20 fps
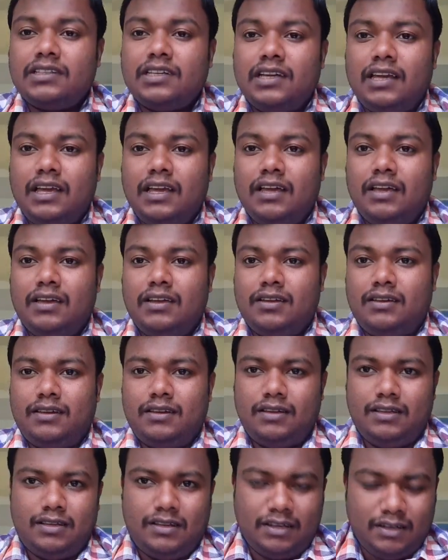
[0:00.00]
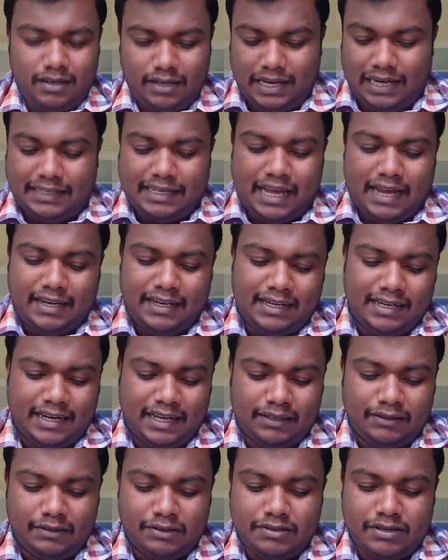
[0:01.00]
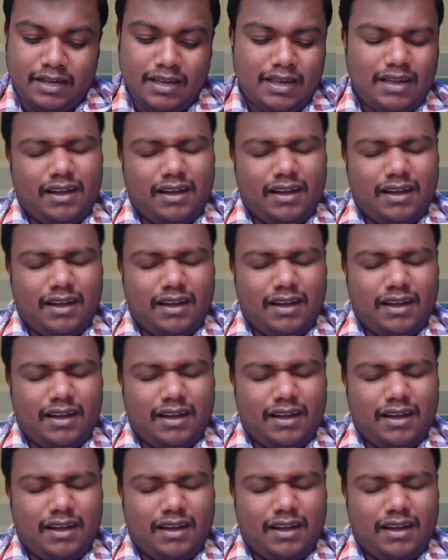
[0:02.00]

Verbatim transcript: in Italian language.